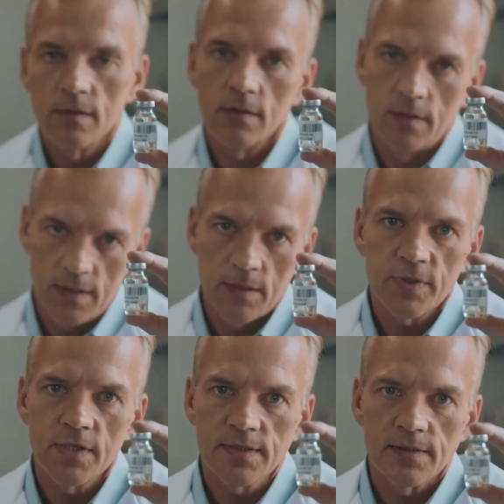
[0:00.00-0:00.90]
The magic
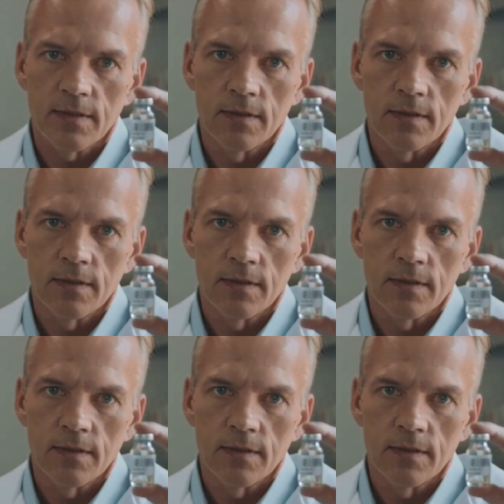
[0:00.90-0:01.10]
here?